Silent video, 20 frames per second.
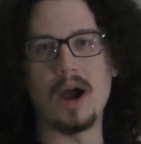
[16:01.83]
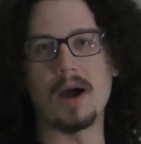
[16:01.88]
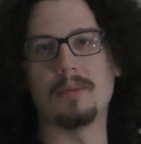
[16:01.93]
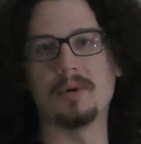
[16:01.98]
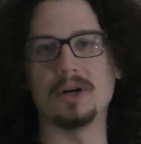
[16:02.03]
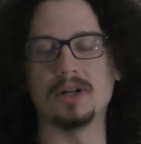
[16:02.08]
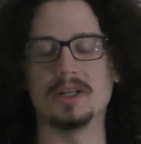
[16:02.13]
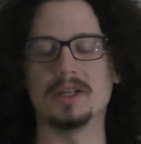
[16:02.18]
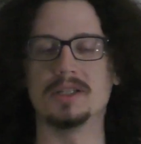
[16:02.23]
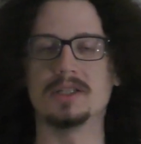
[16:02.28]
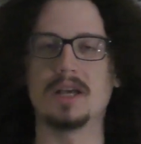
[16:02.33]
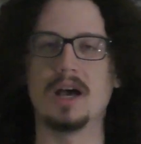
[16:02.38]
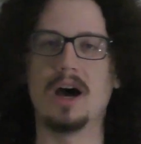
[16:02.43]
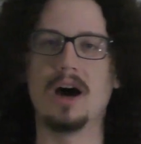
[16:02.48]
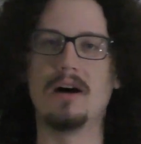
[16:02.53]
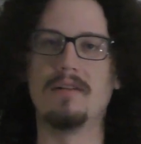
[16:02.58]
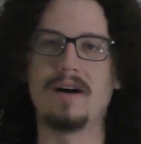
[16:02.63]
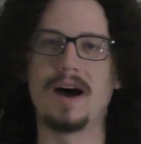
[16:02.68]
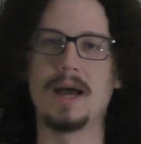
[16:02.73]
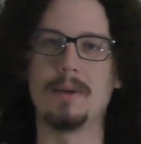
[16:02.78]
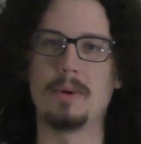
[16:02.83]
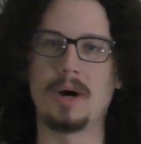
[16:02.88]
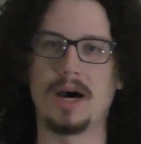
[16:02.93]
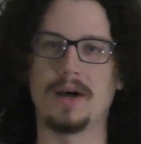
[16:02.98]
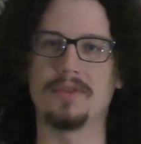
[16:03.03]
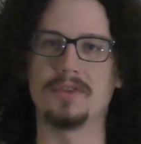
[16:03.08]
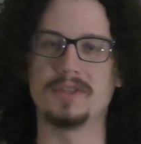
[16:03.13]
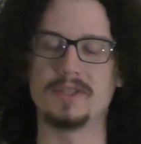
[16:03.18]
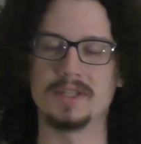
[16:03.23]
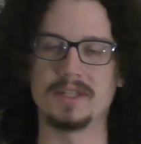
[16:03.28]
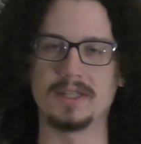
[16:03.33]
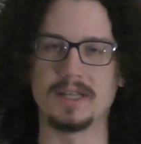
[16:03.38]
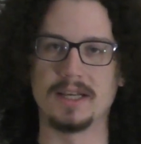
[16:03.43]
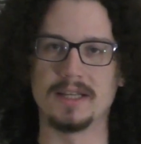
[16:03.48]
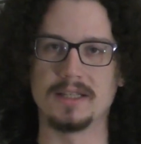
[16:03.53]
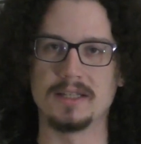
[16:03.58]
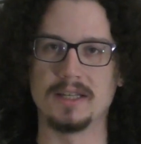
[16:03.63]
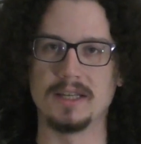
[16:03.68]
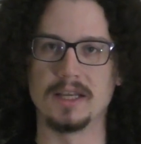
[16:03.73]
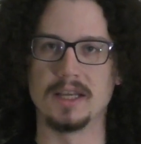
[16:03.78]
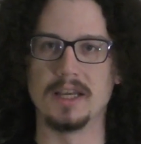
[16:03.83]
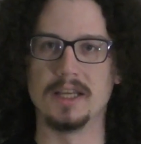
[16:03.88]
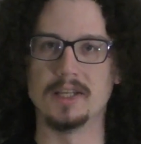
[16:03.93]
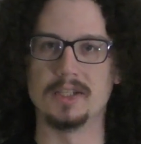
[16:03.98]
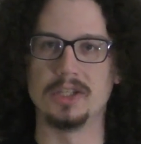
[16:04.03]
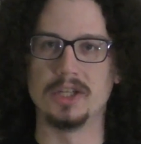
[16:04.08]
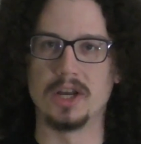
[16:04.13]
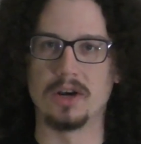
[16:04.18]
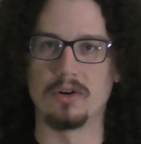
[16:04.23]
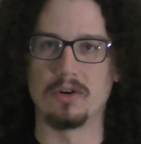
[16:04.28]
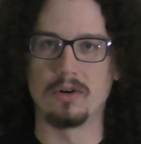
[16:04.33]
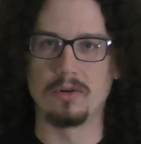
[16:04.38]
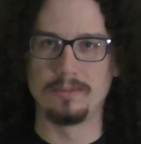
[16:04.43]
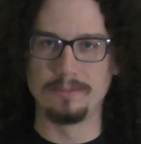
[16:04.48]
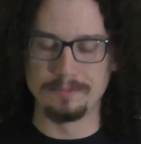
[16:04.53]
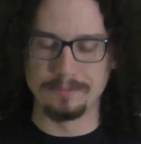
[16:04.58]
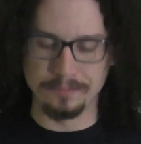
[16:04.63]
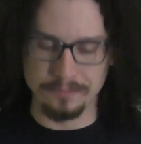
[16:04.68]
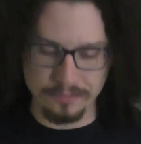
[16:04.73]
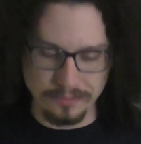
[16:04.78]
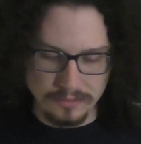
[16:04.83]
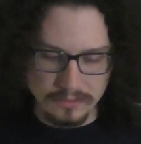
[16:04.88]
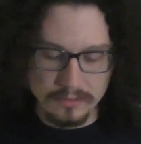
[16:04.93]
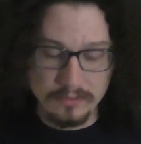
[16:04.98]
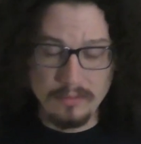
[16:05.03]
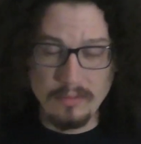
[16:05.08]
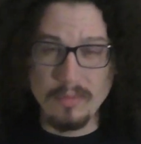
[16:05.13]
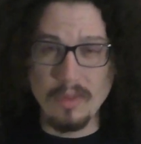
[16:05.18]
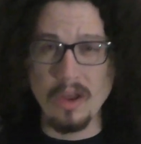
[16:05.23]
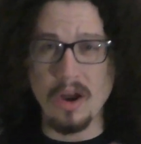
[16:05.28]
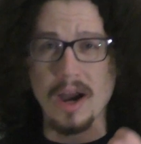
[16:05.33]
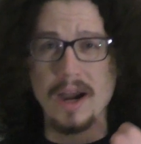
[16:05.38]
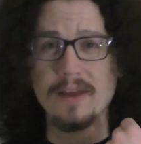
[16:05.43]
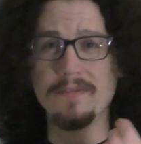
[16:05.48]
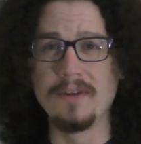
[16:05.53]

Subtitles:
partially just because the way people phrase questions, including myself,